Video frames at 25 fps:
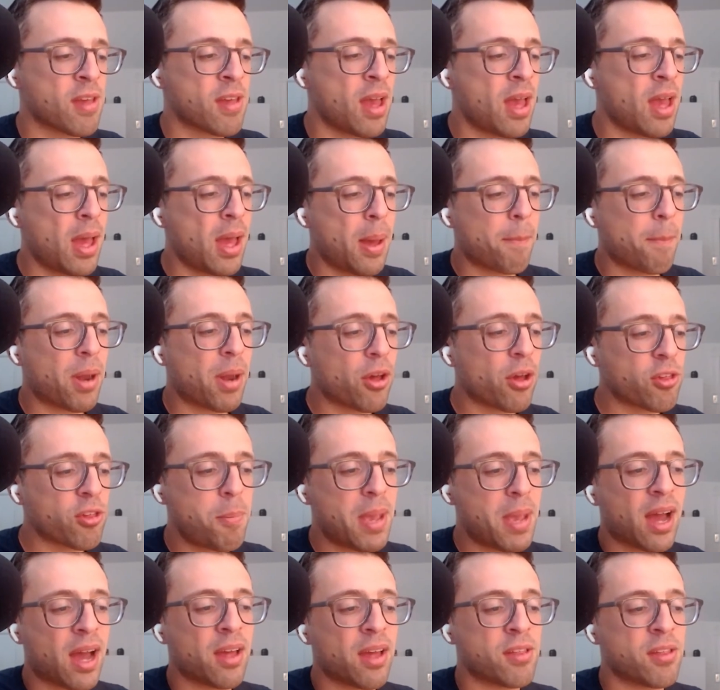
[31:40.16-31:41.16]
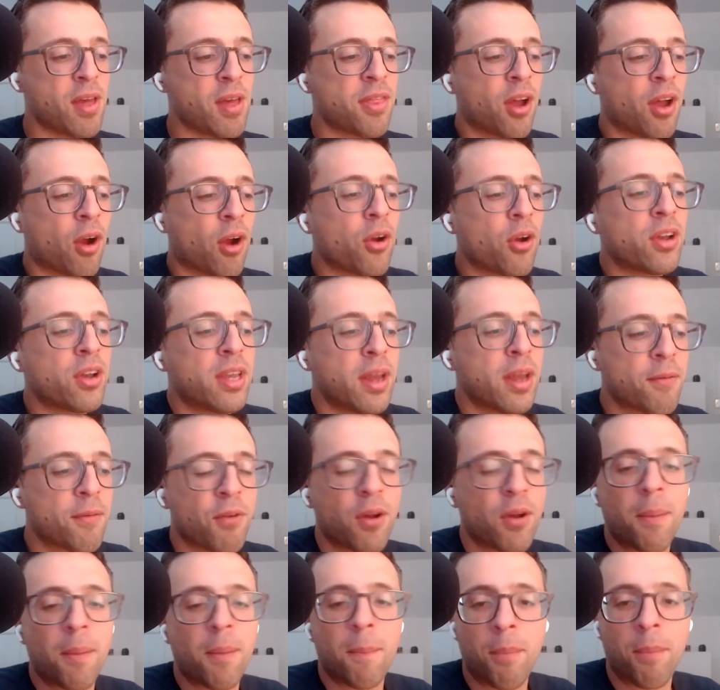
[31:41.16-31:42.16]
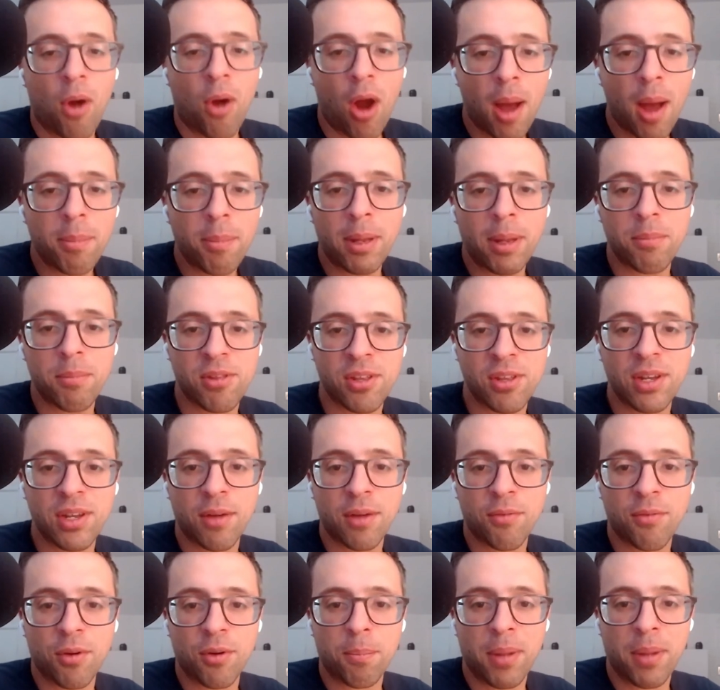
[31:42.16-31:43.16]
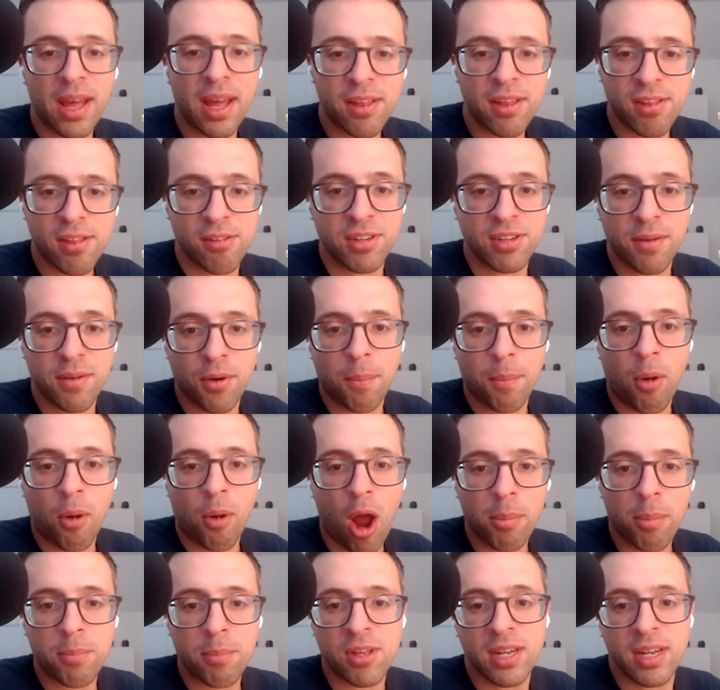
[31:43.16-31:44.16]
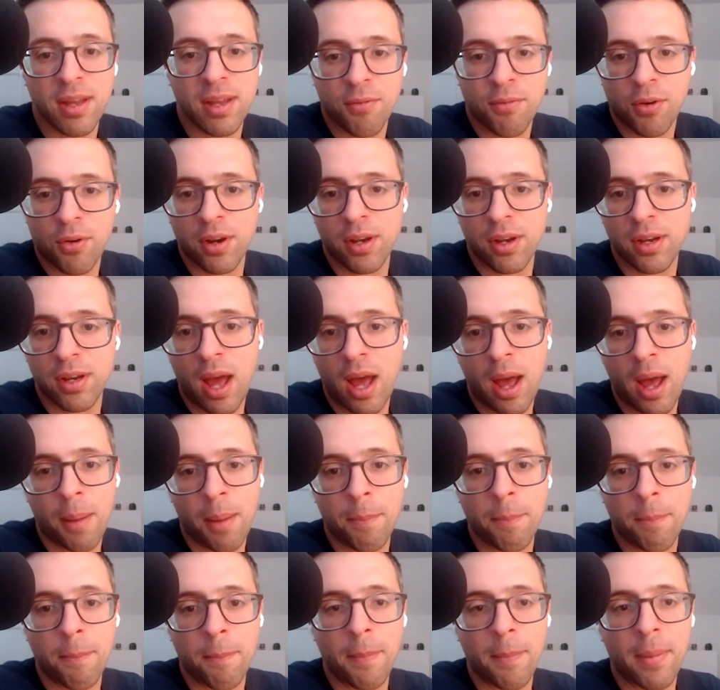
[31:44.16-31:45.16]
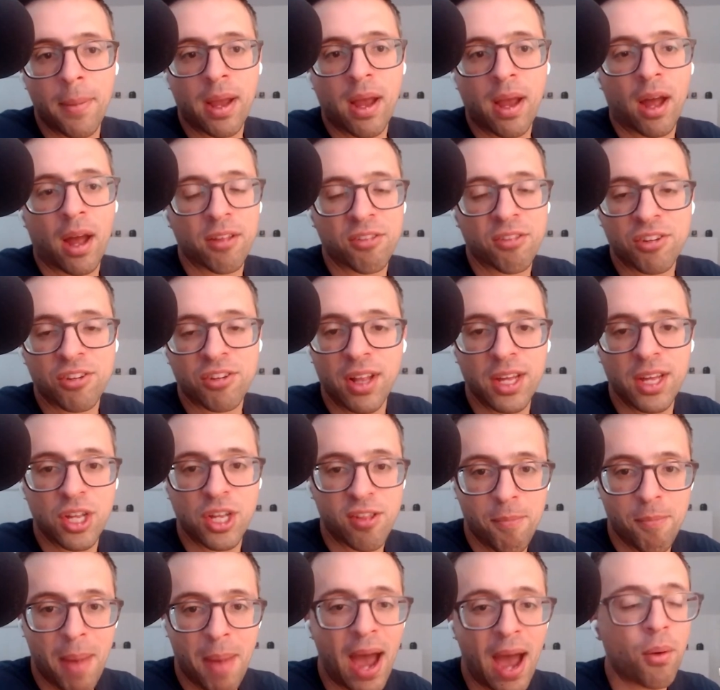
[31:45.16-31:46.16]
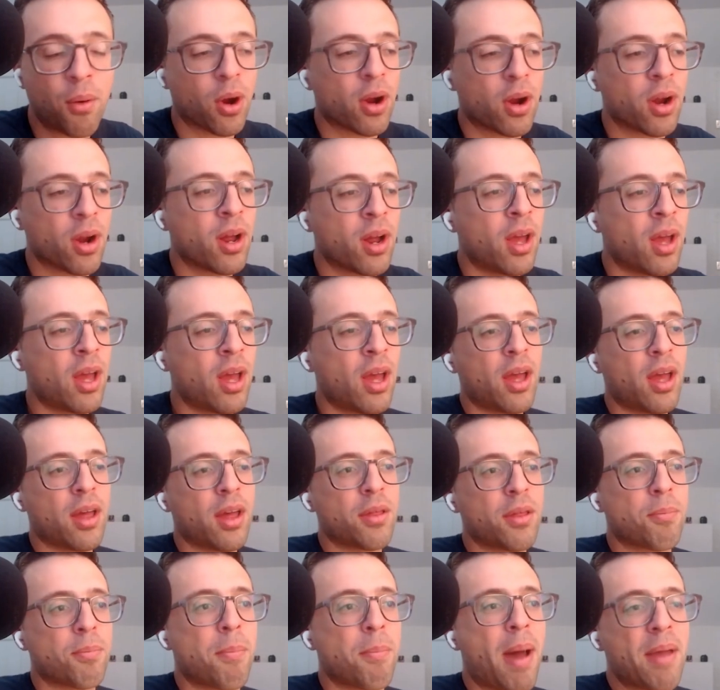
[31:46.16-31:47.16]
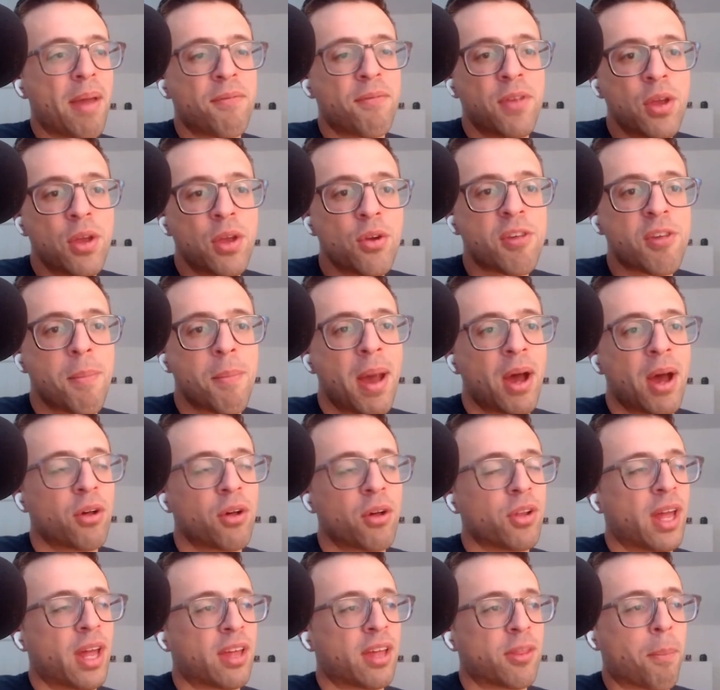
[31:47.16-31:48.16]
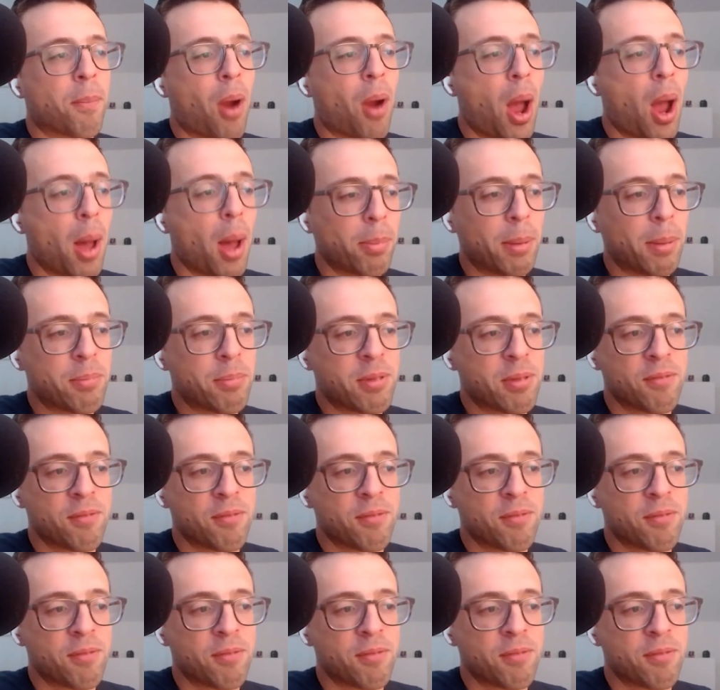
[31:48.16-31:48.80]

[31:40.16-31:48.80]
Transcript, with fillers: but also because there are different problems in different places, different problems in different um, constellations of power my views about like the problems of